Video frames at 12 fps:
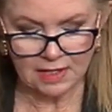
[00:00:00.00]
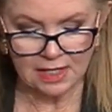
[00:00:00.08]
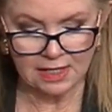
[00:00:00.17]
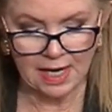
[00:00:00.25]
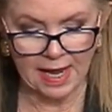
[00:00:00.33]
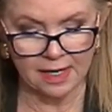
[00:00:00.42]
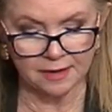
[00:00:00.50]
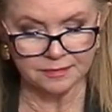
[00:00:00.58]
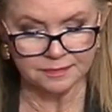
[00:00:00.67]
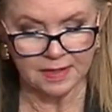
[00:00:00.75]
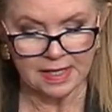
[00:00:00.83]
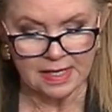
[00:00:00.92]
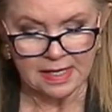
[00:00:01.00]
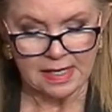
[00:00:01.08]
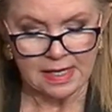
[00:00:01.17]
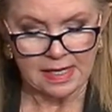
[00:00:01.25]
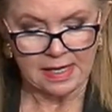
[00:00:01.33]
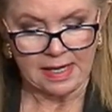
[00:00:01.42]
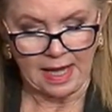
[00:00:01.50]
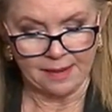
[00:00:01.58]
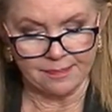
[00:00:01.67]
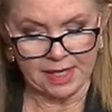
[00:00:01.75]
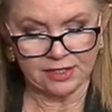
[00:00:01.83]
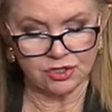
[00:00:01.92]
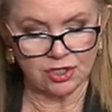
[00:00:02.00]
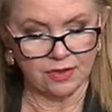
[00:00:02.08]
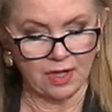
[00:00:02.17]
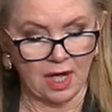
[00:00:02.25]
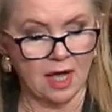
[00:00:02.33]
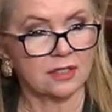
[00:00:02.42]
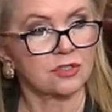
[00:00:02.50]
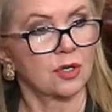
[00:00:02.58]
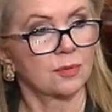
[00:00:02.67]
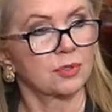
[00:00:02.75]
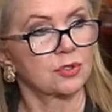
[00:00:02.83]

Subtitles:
Now, I mentioned the October